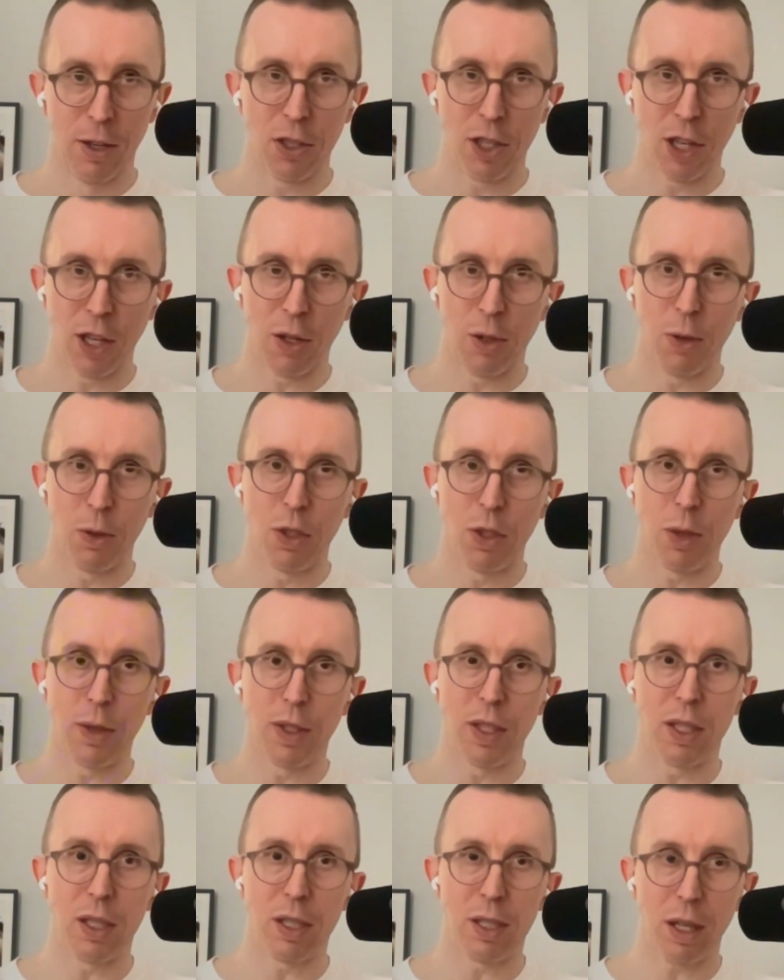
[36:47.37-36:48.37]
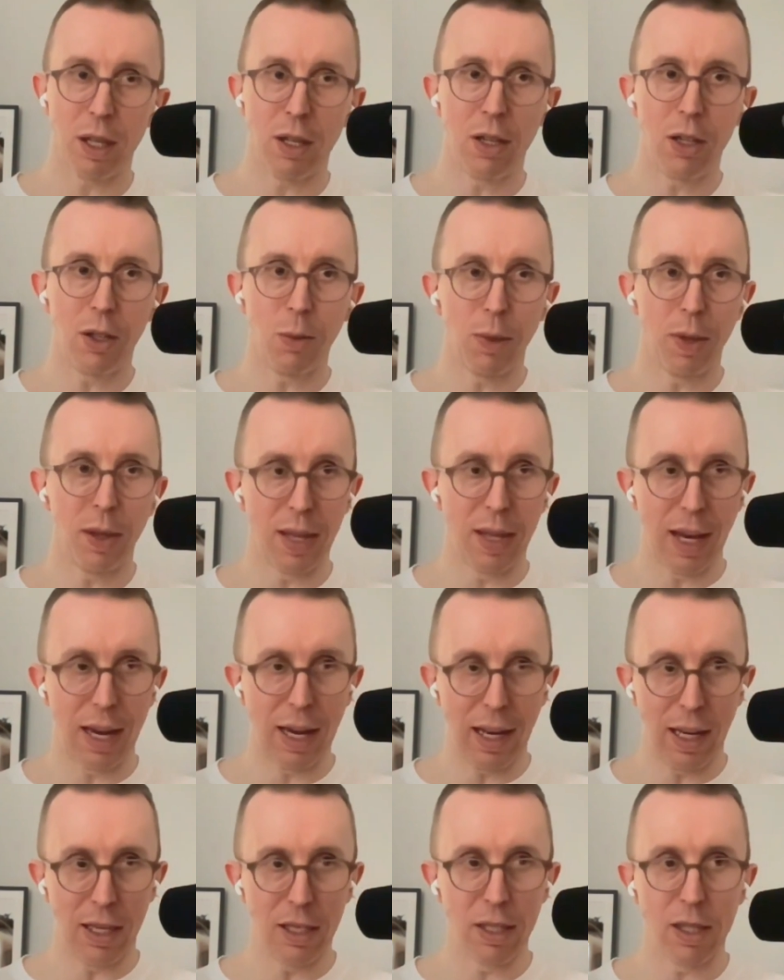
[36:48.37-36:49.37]
So I start with
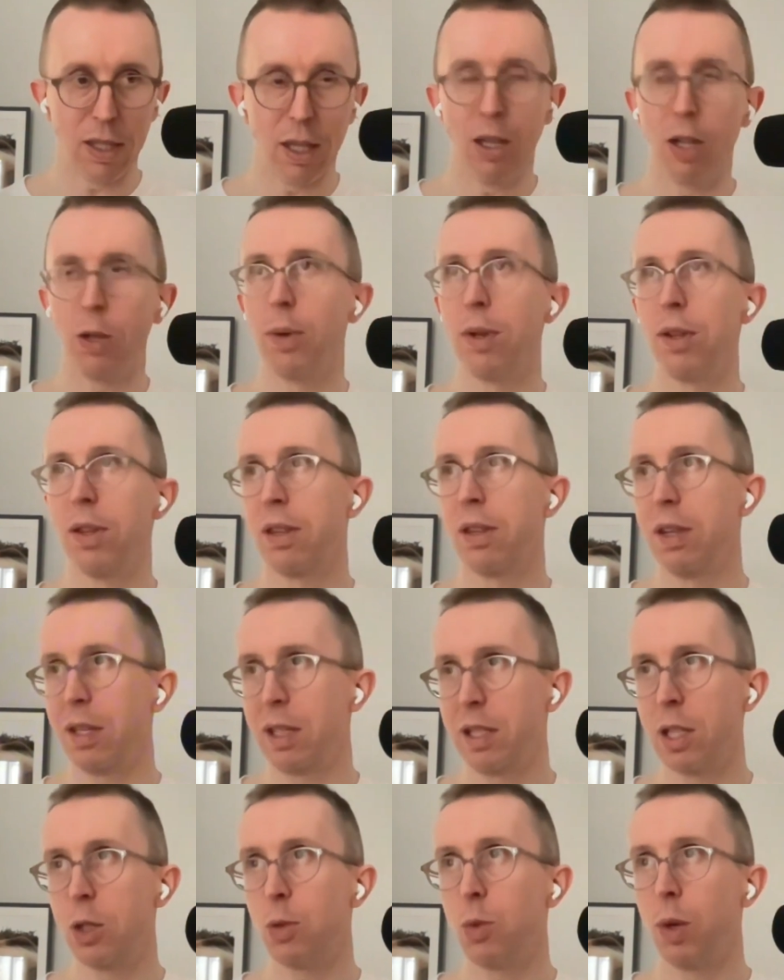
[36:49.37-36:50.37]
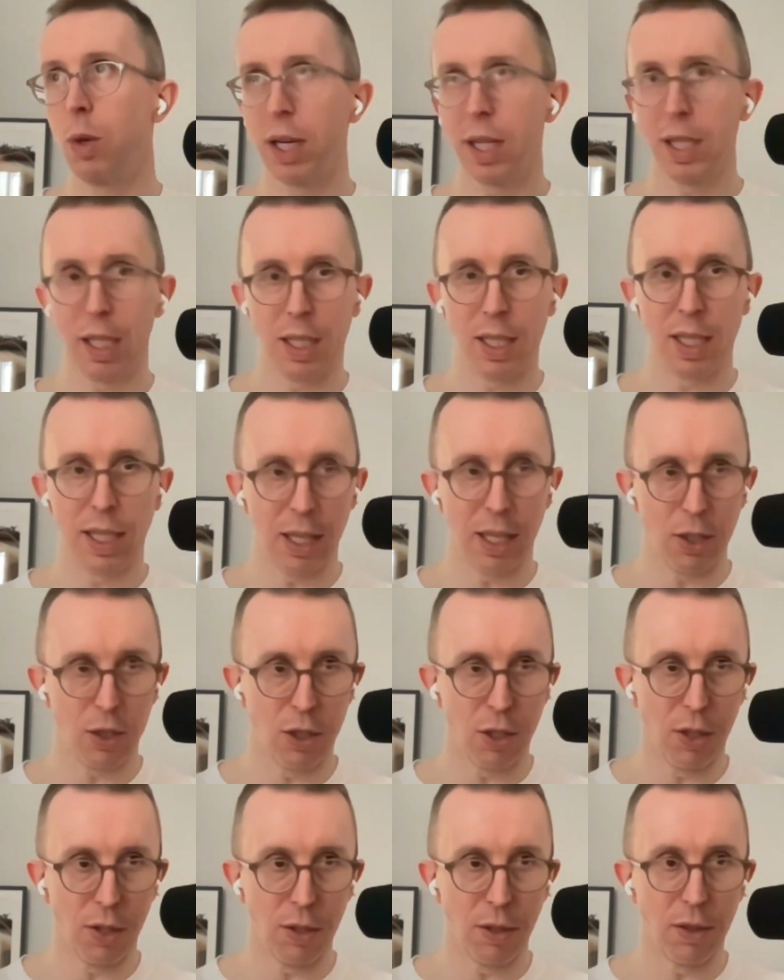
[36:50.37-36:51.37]
that. I start with, this is what I need to get
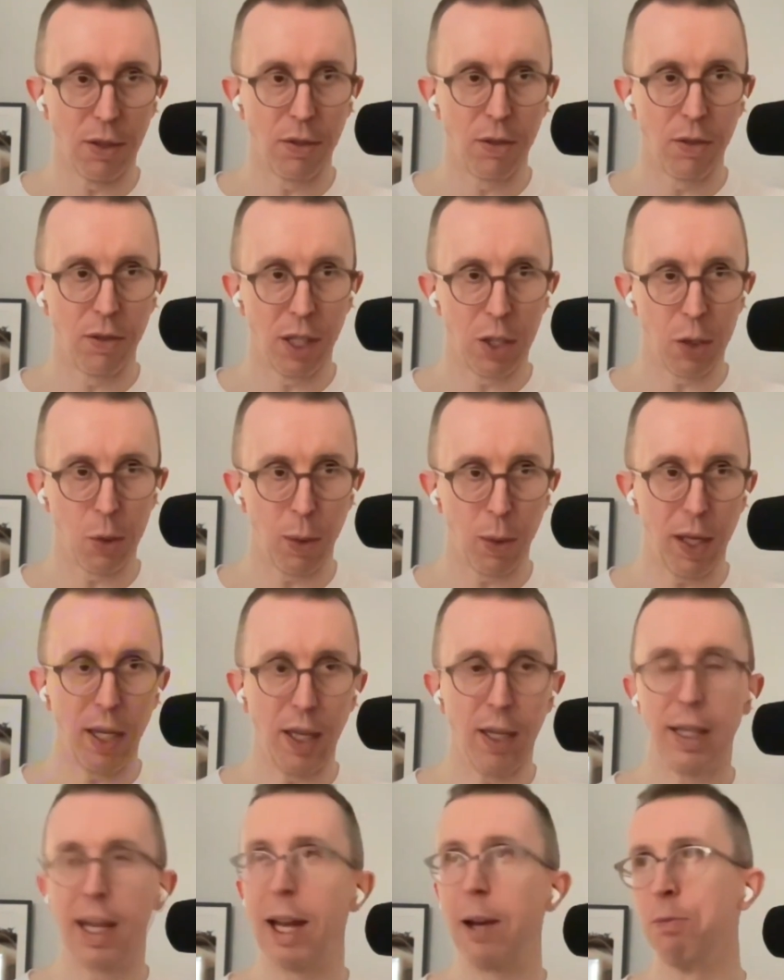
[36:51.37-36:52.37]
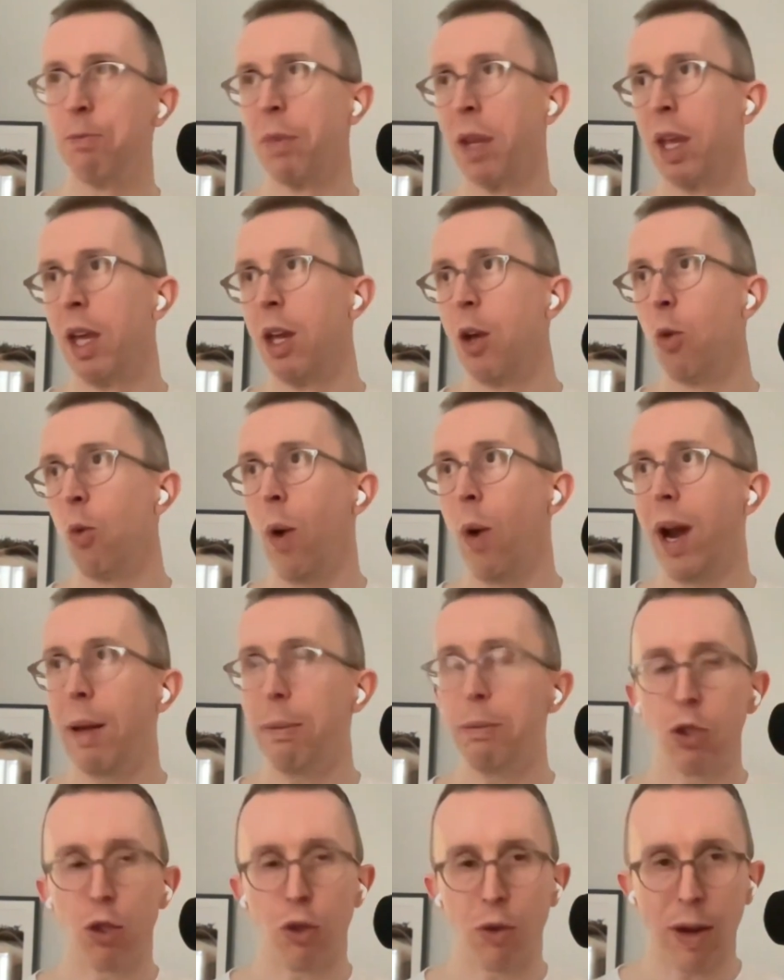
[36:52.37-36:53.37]
done this week. Now, when
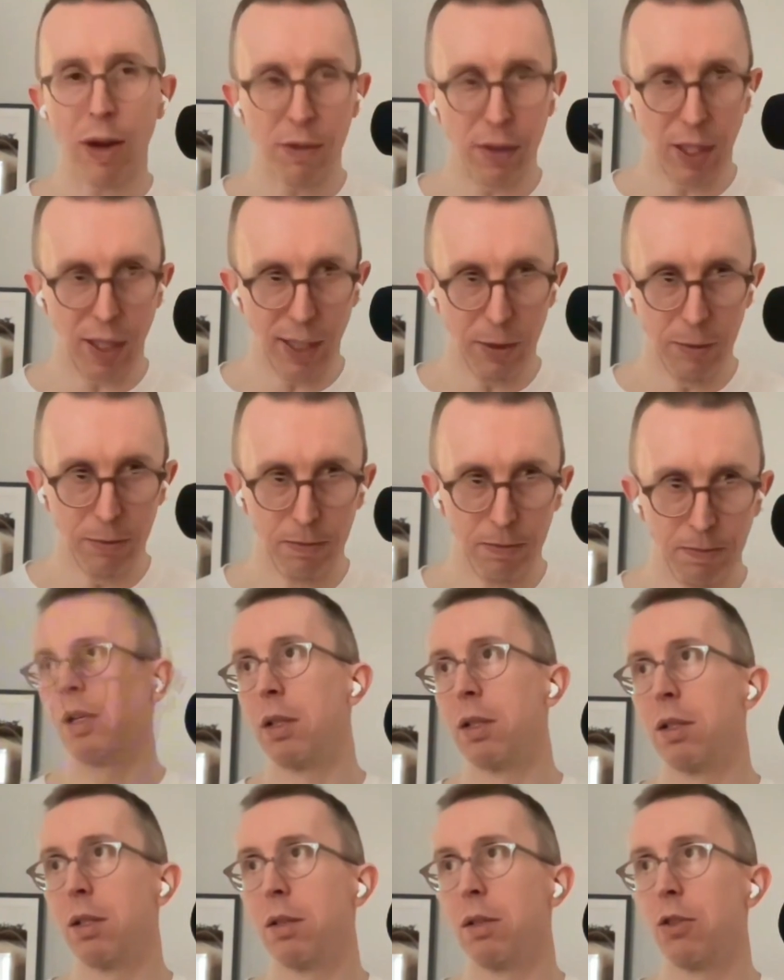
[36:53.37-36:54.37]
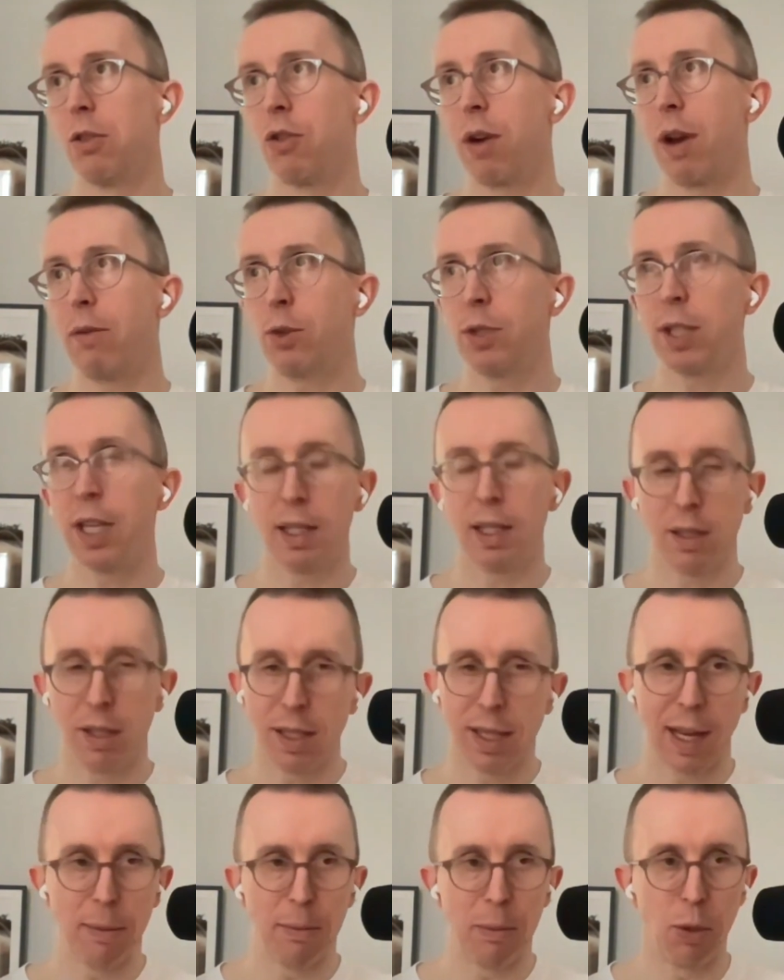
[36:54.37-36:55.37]
I'm traveling, travel
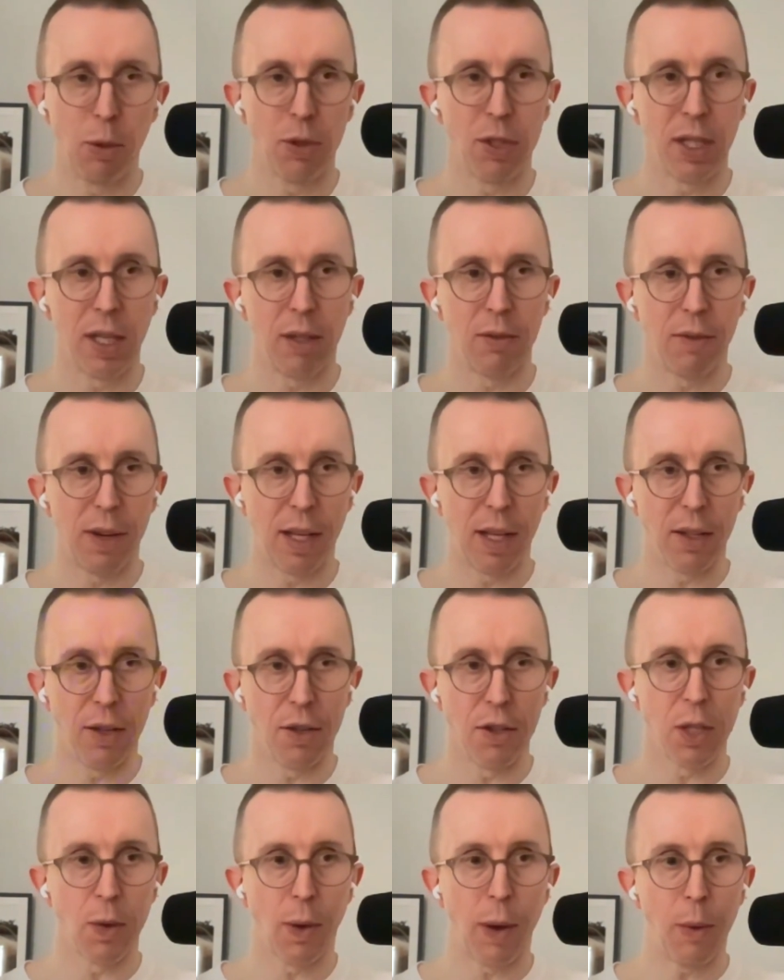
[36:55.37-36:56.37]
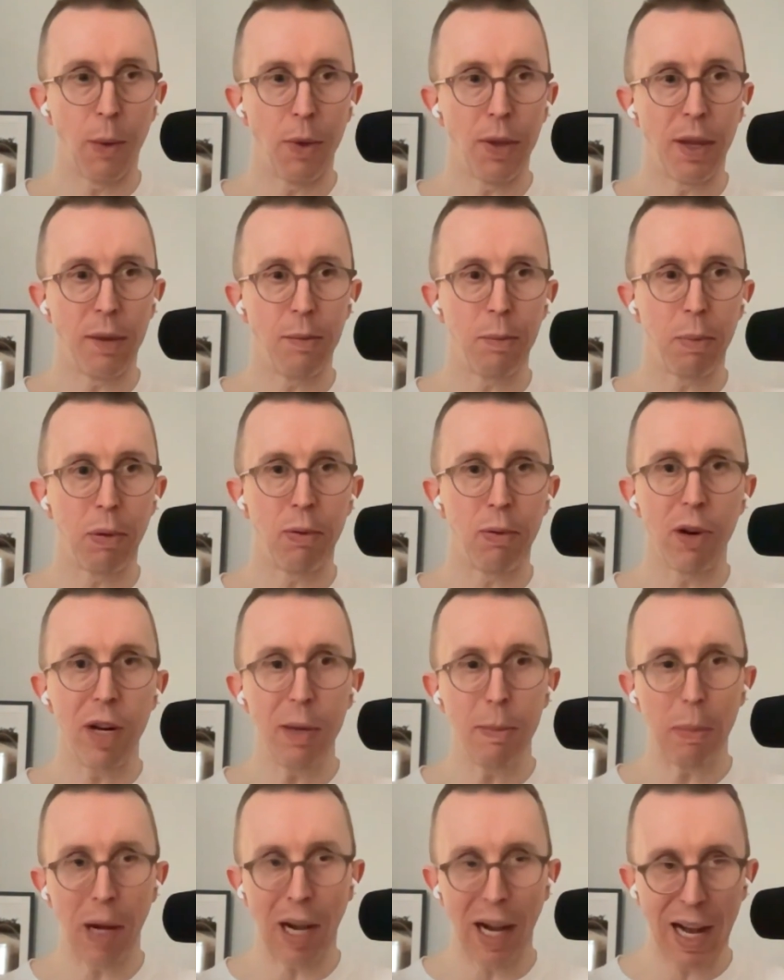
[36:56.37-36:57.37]
tends to get booked in advance. So I will then
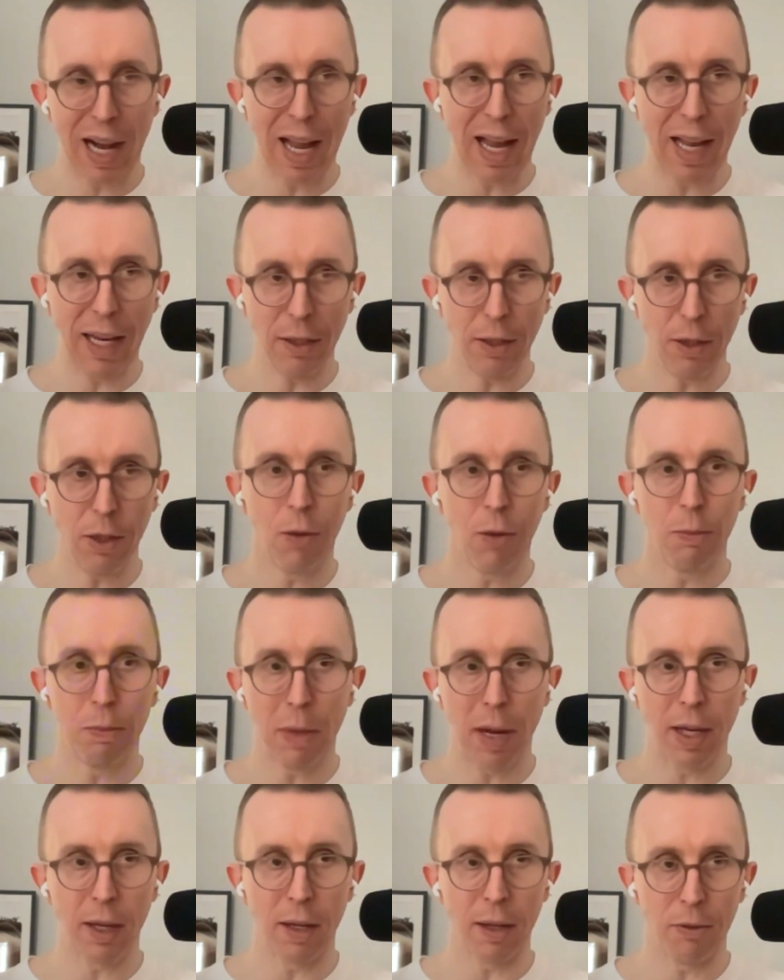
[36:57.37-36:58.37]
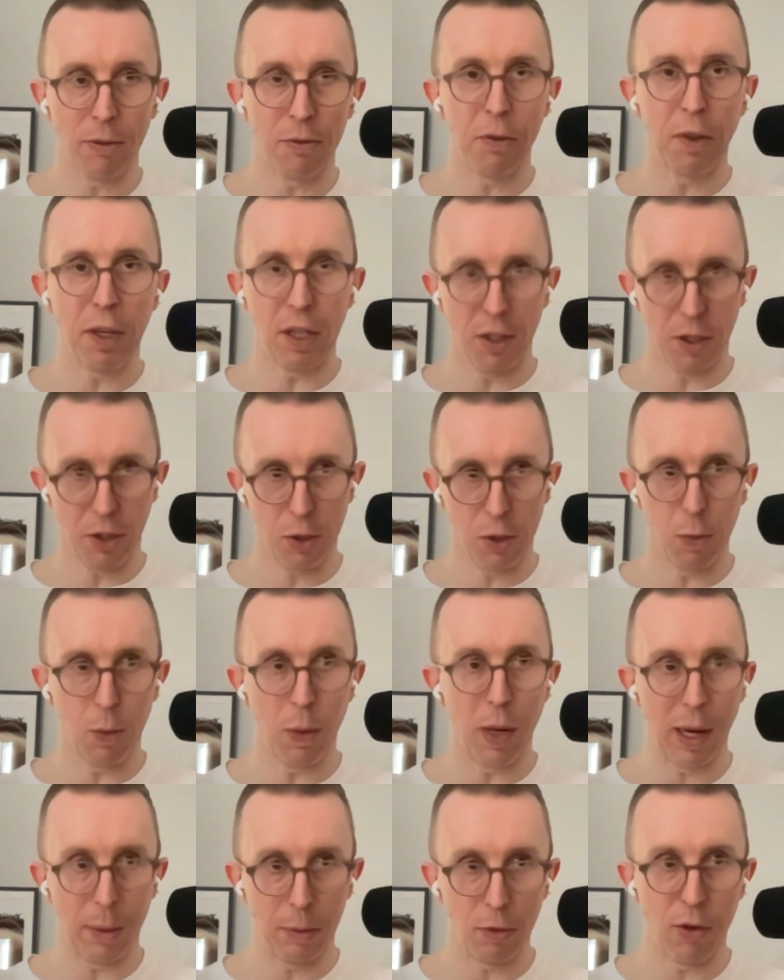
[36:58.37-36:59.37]
pre-plan my fitness
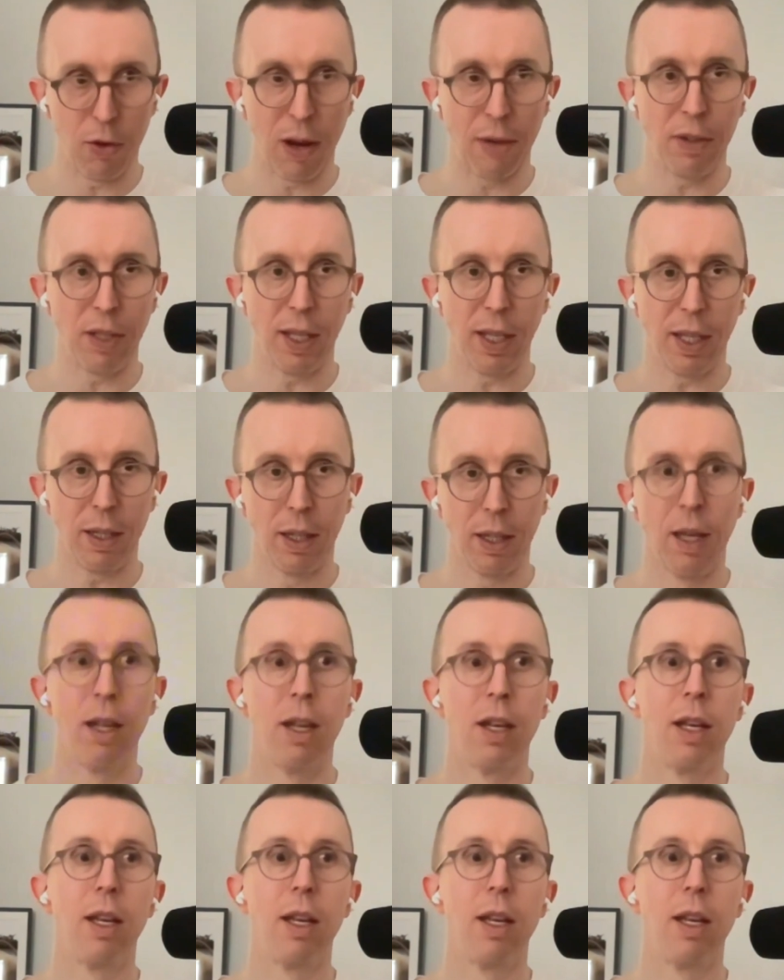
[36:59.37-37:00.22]
while I'm traveling